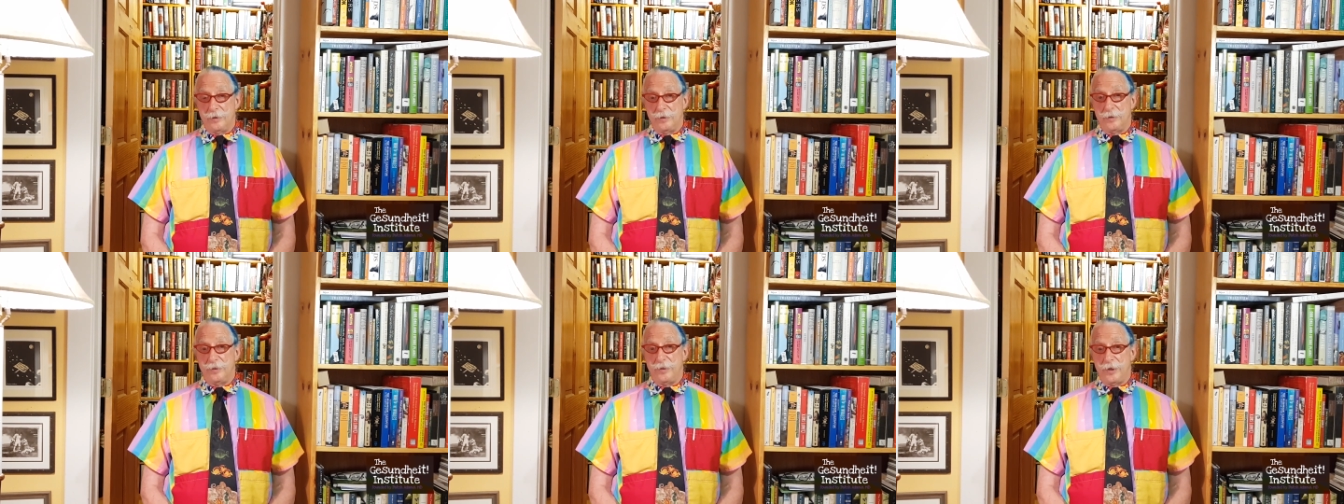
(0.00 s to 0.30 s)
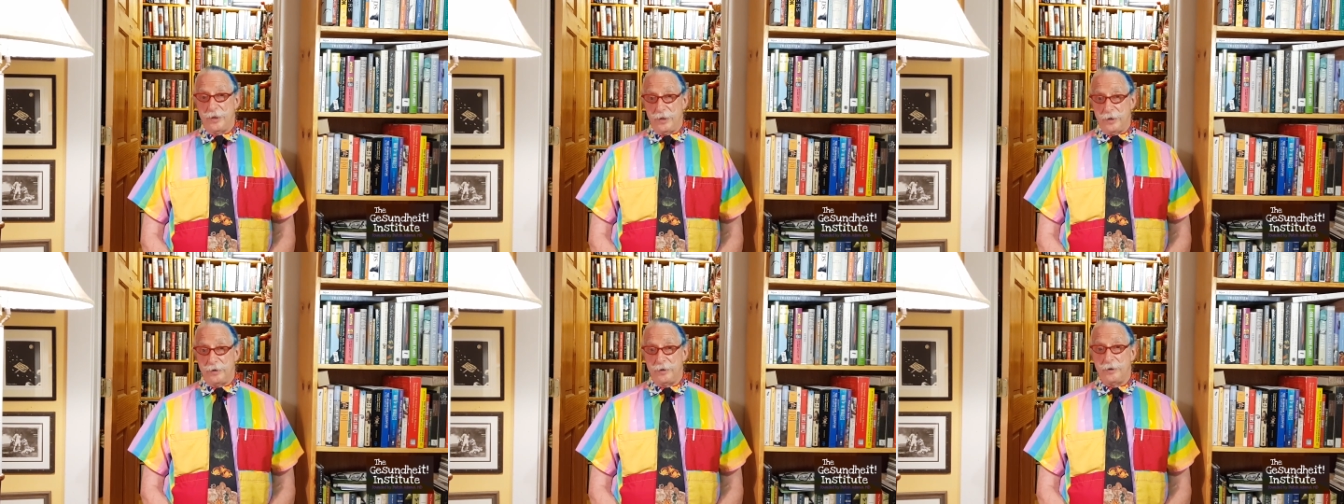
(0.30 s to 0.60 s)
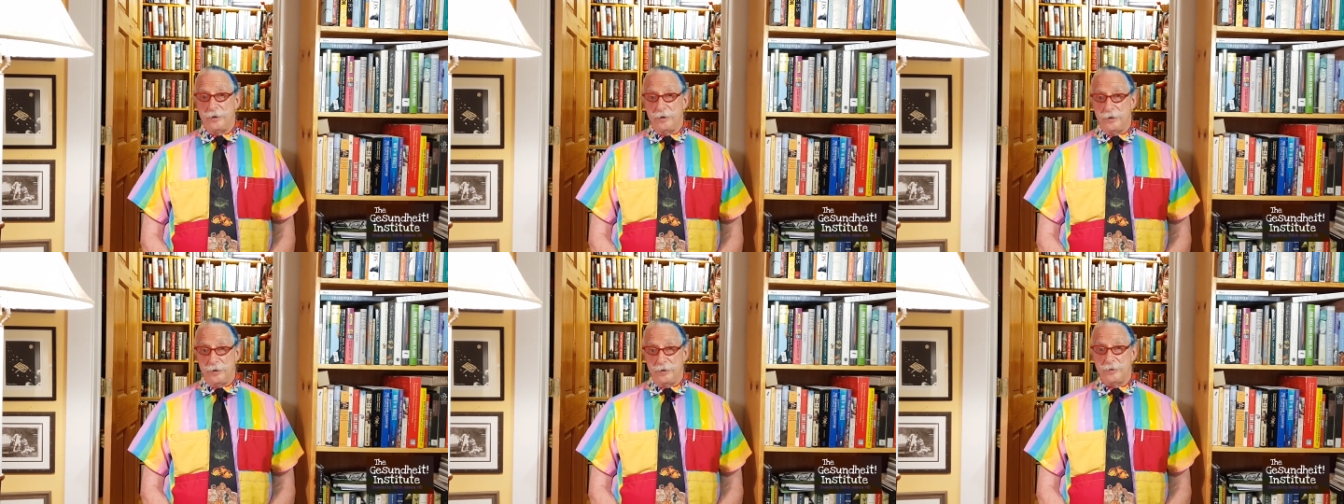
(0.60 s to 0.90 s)

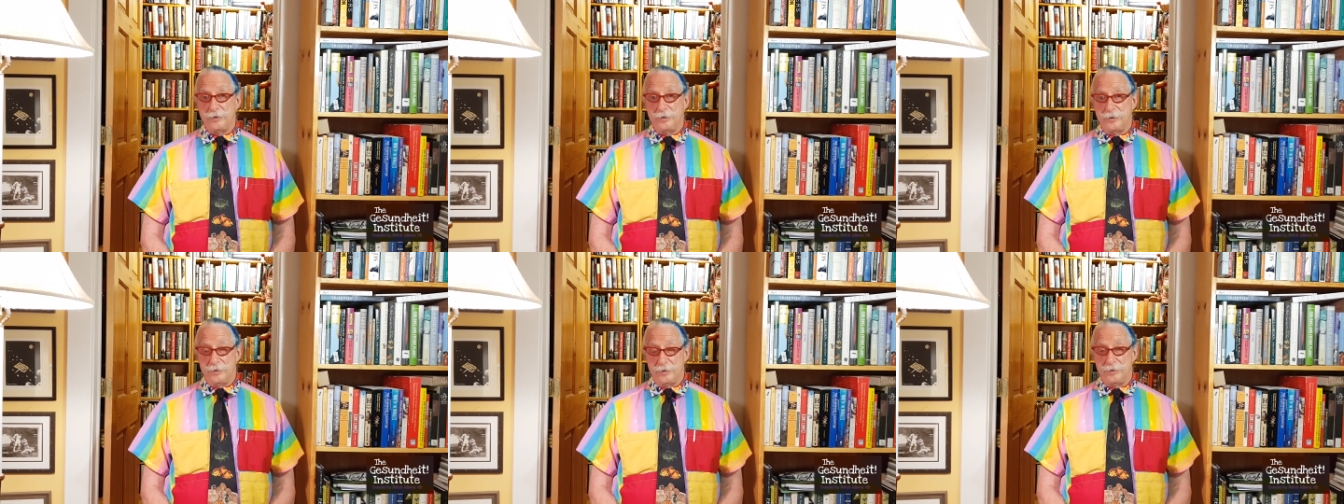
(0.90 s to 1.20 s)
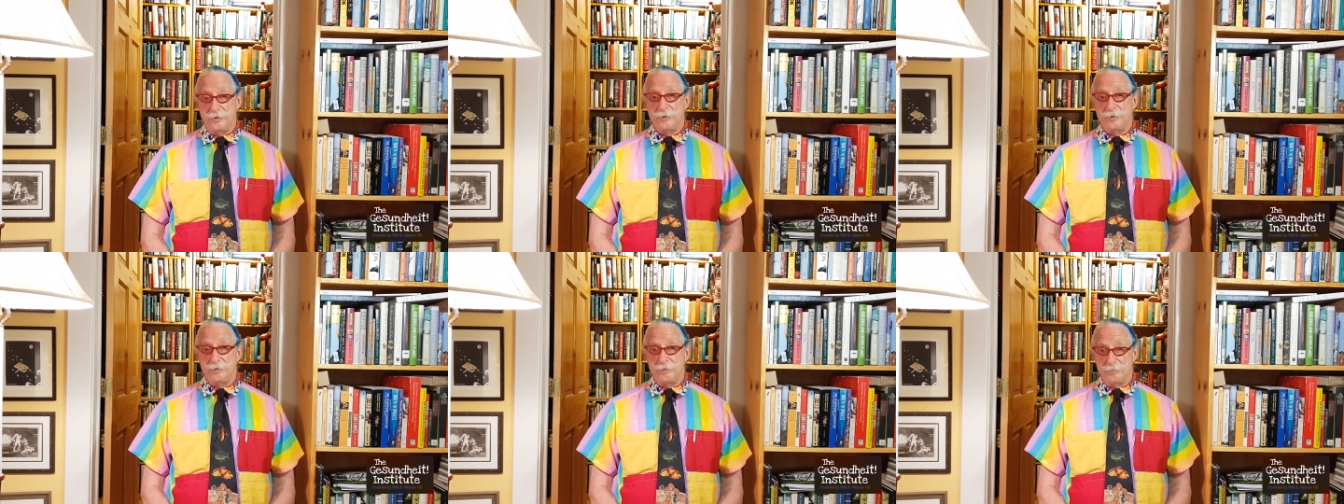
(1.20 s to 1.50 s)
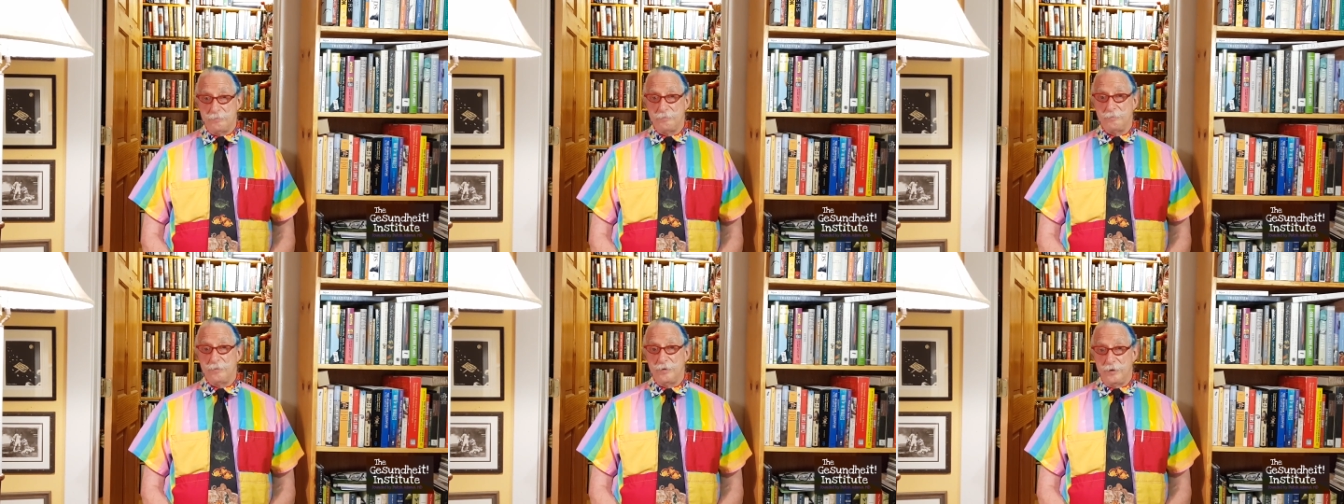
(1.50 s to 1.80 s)
then
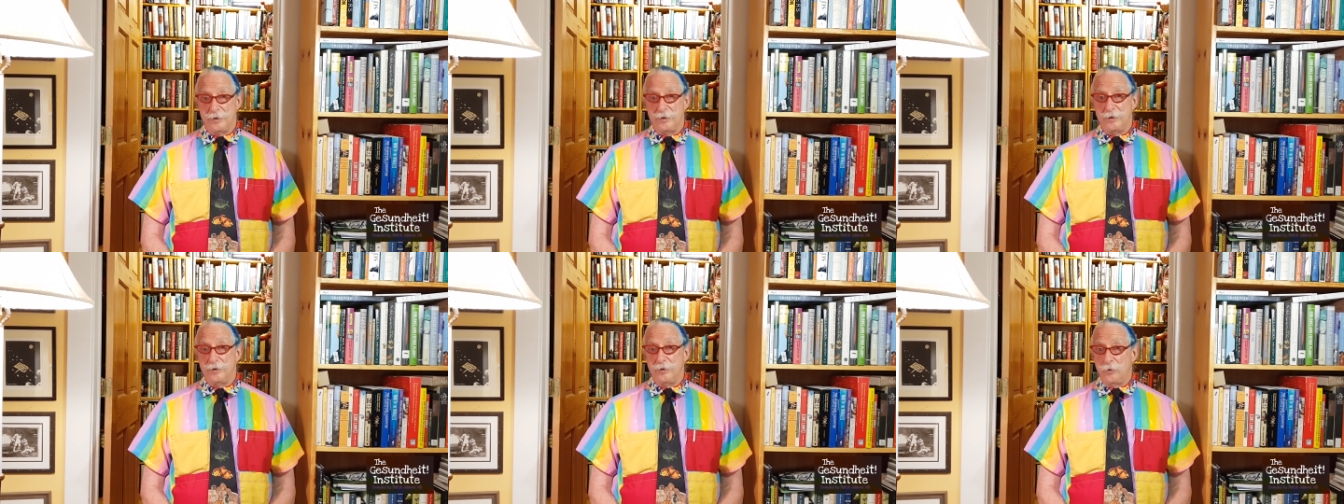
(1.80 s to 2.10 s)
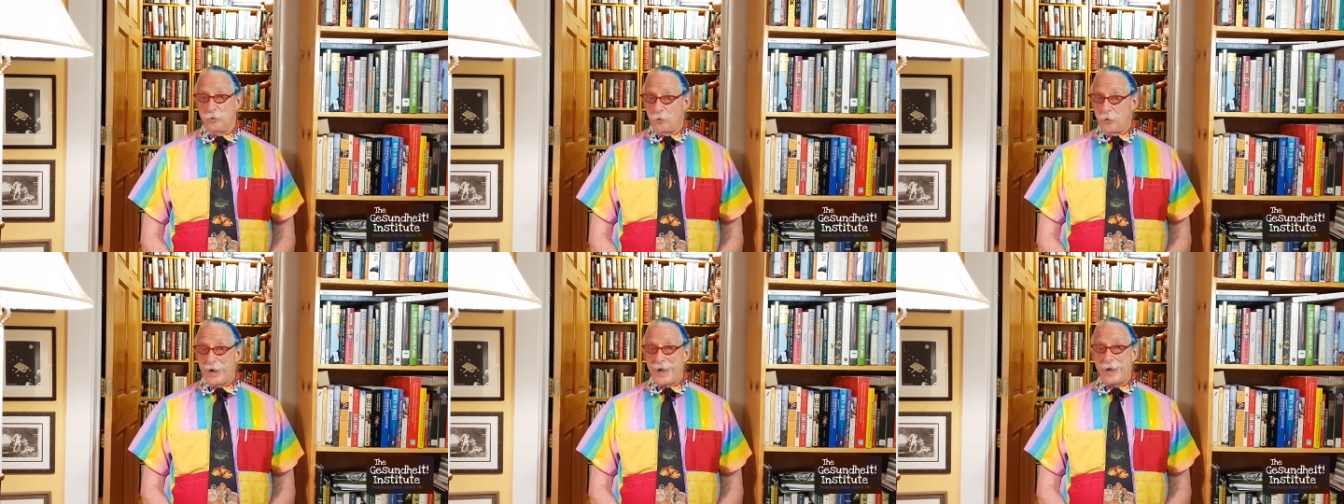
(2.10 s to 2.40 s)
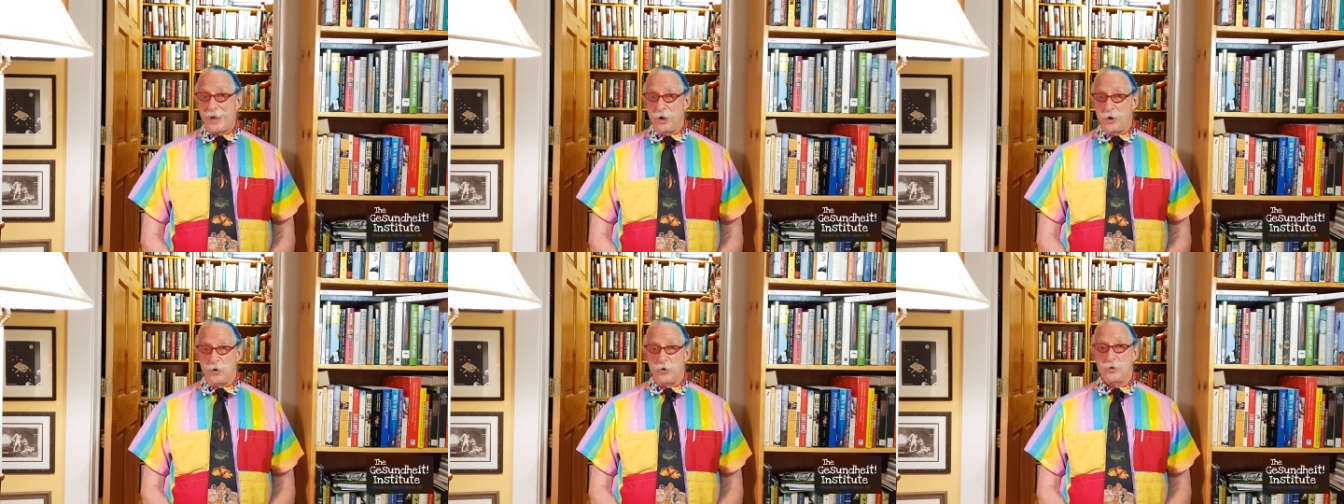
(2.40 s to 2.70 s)

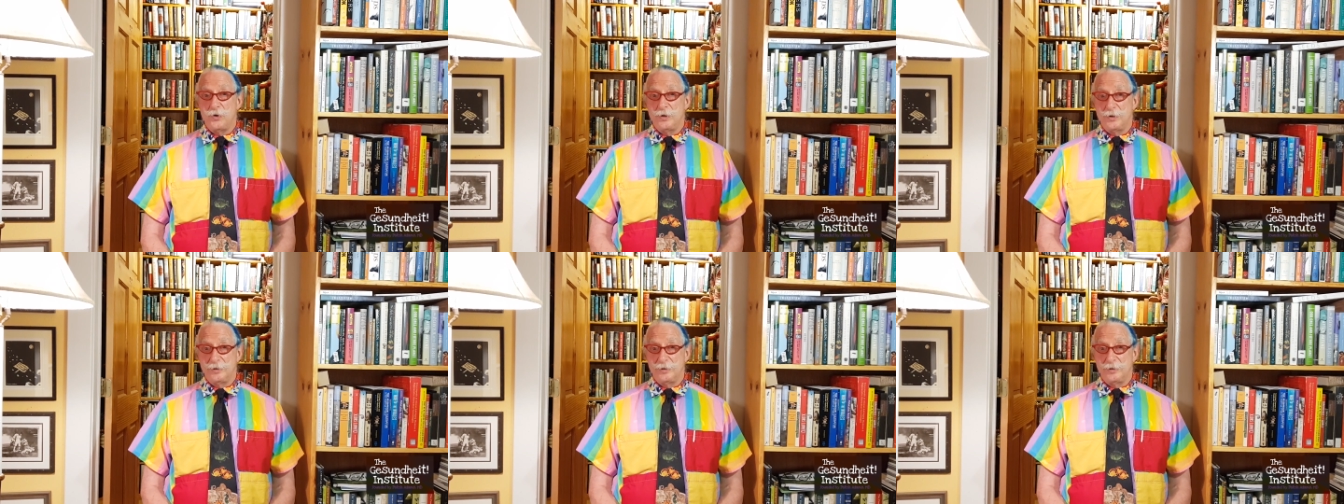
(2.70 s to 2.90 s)
wow,